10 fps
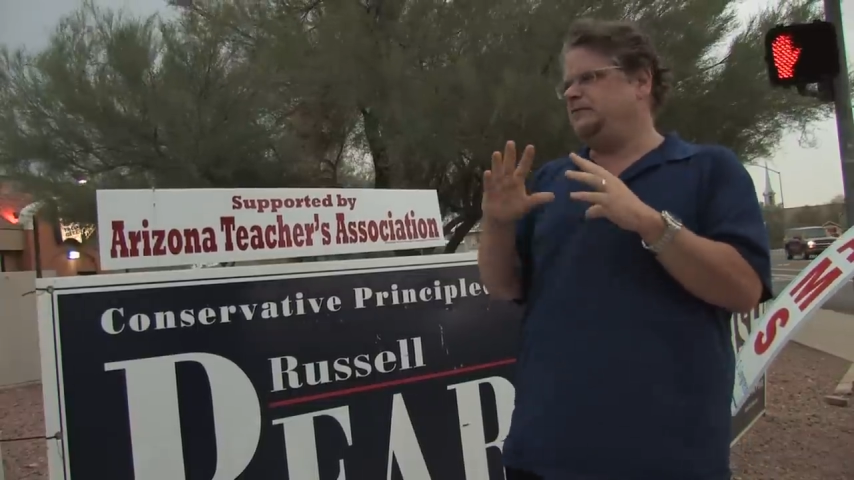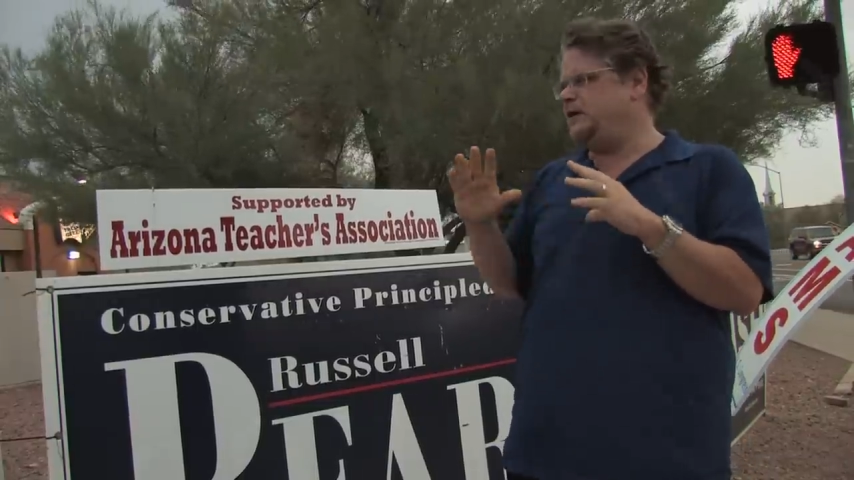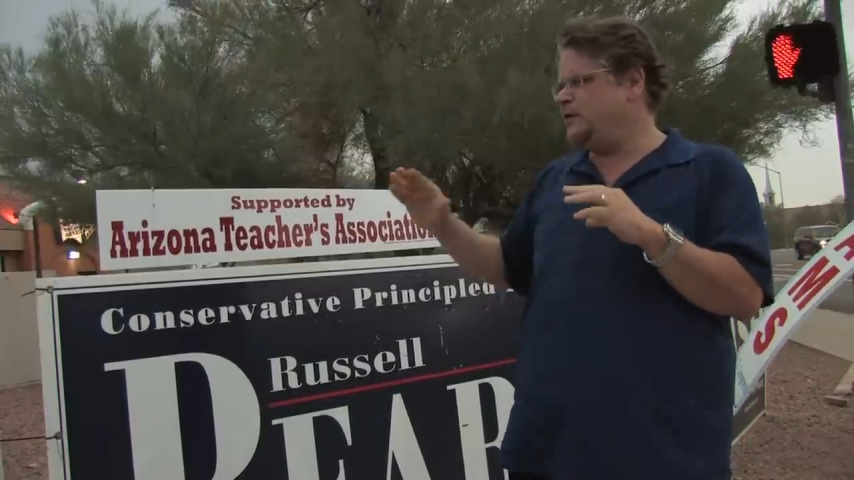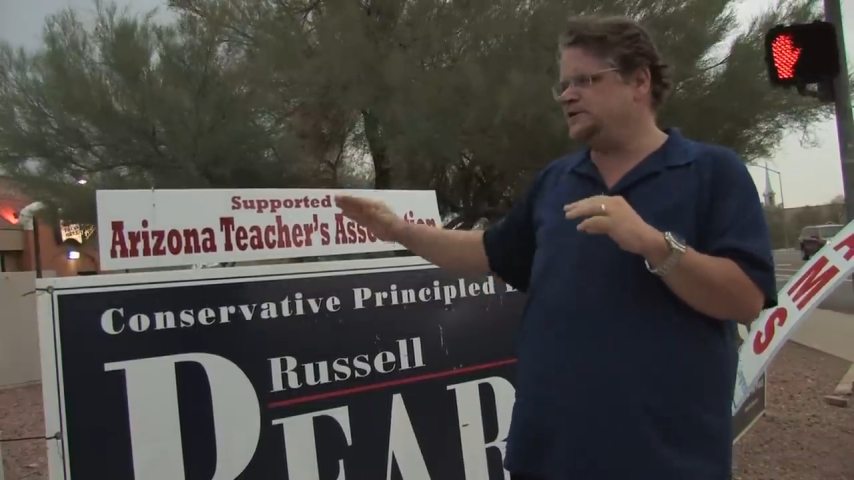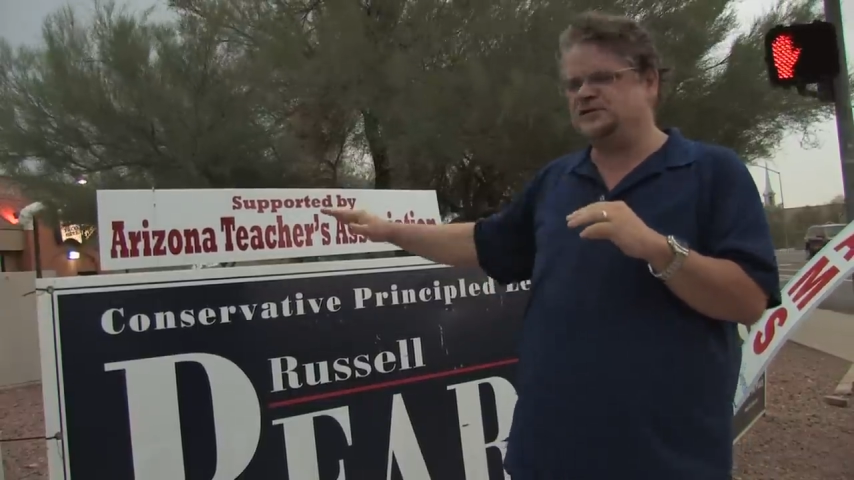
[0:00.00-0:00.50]

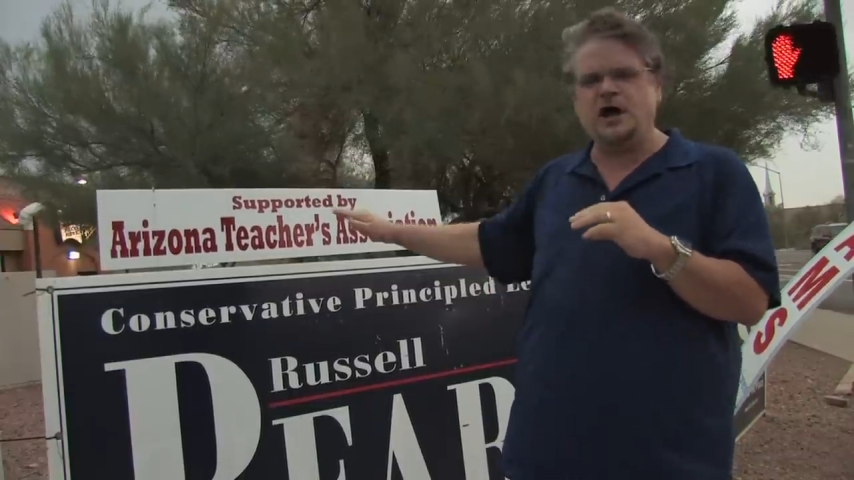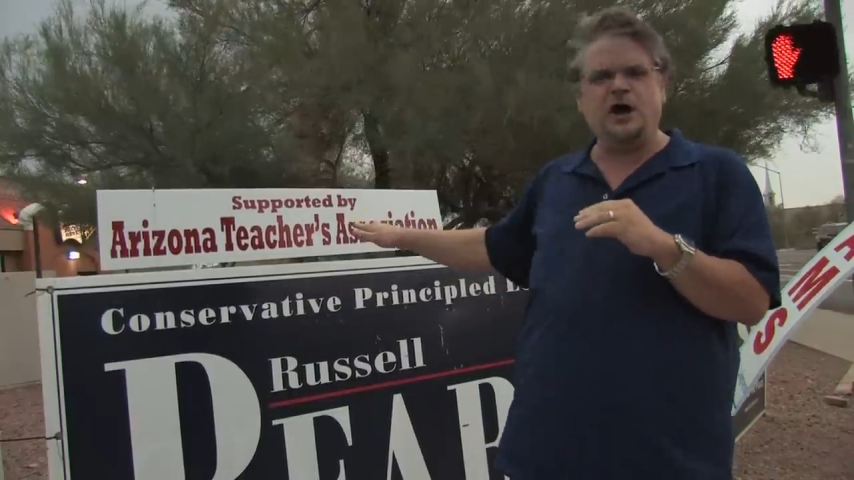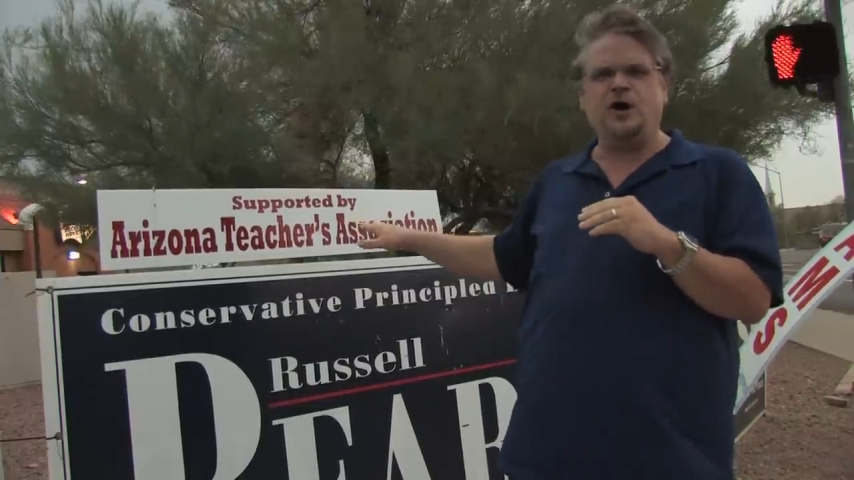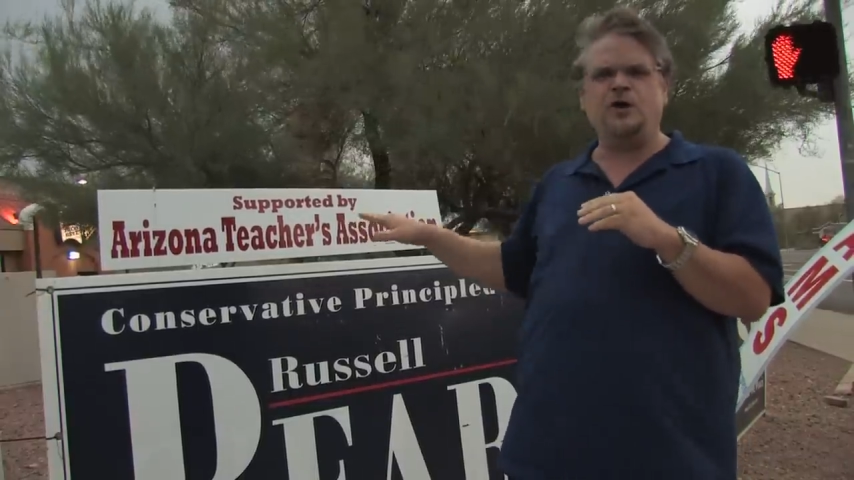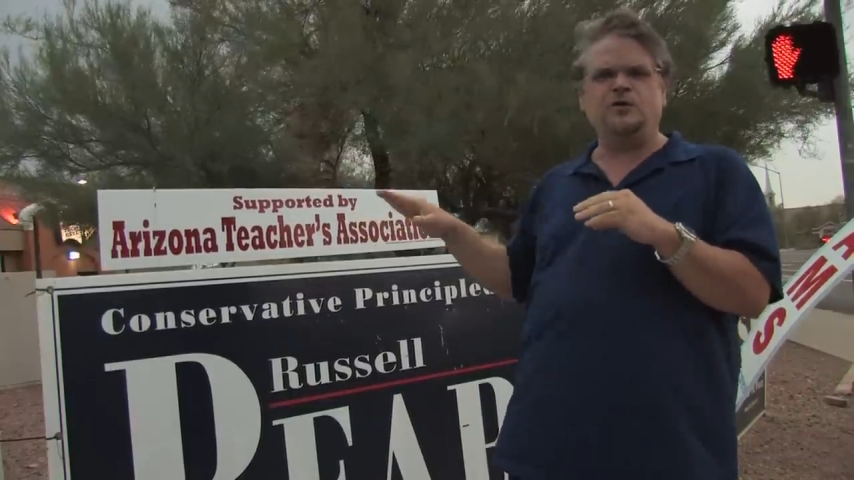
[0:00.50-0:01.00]
there is
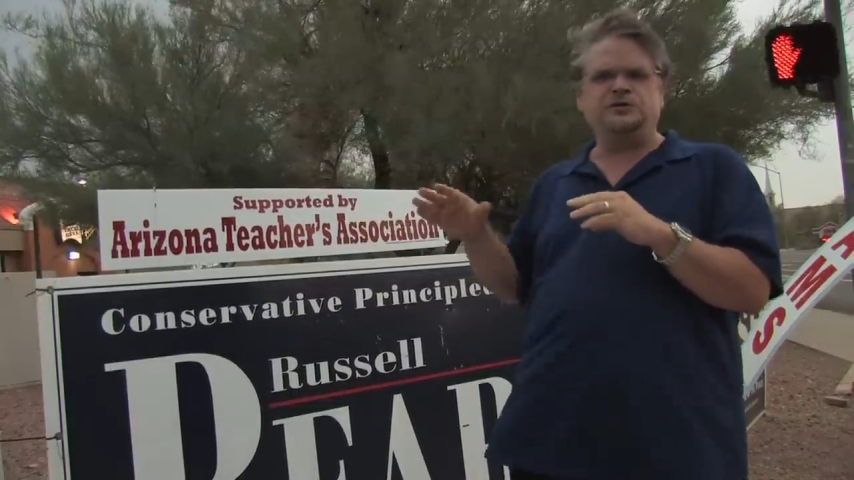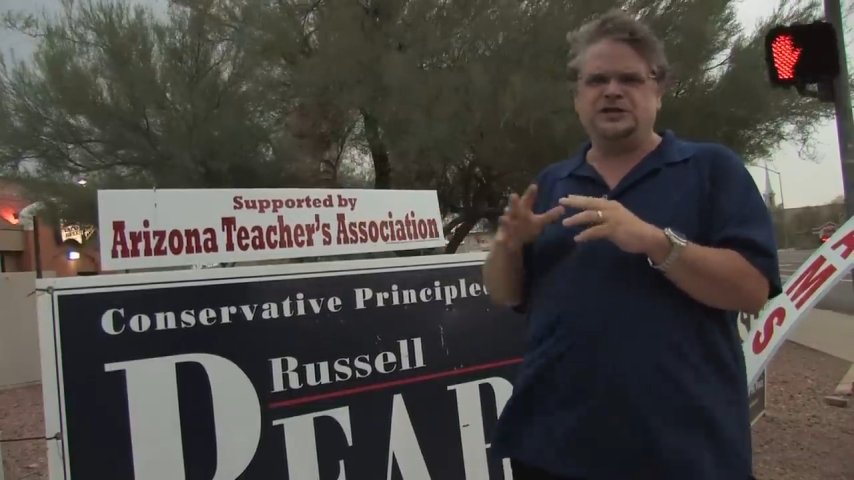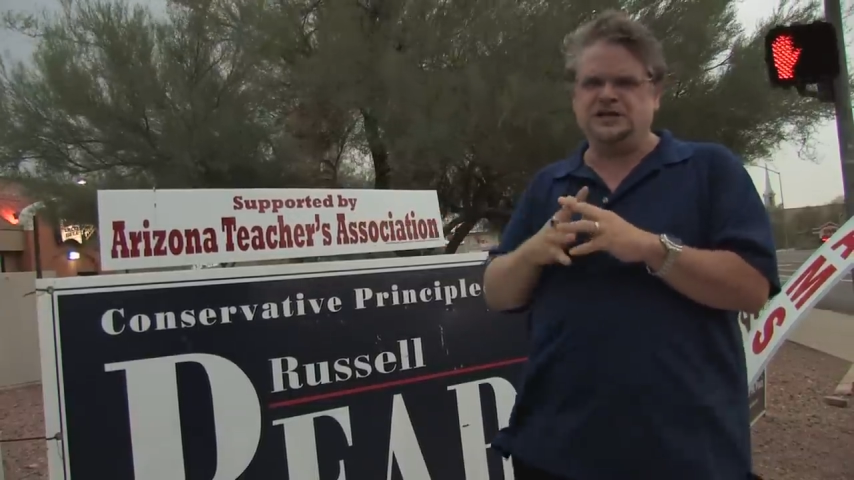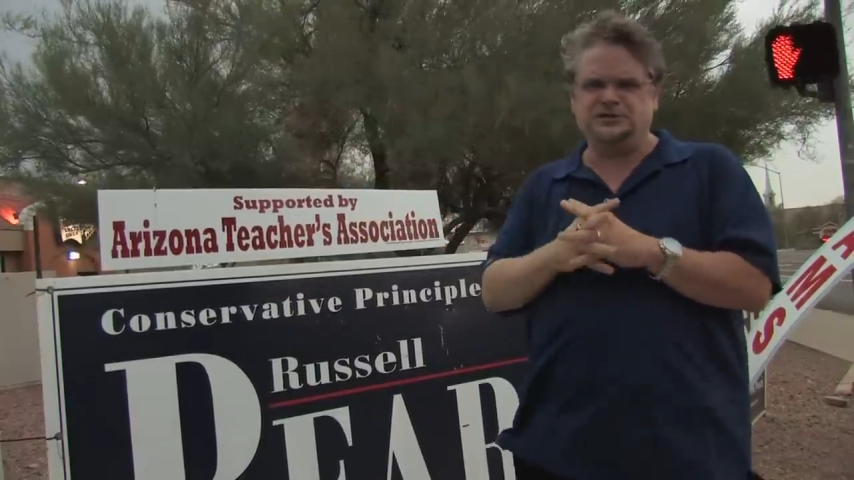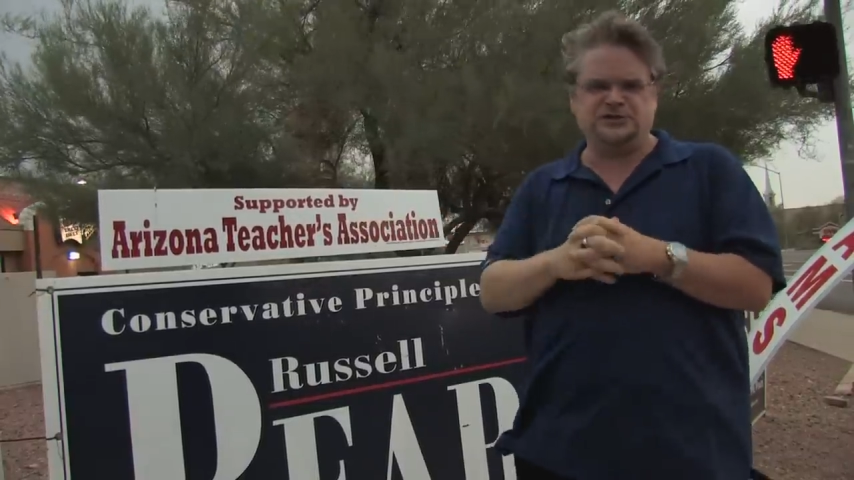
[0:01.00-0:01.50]
no
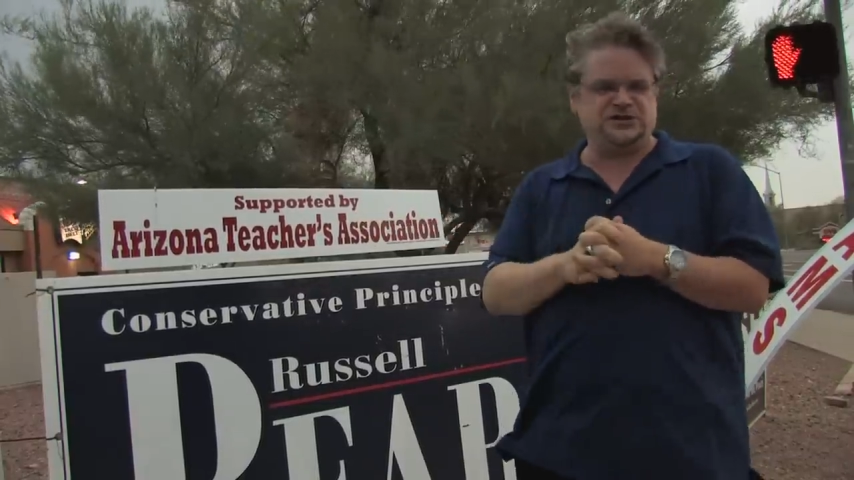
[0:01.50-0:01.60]
teachers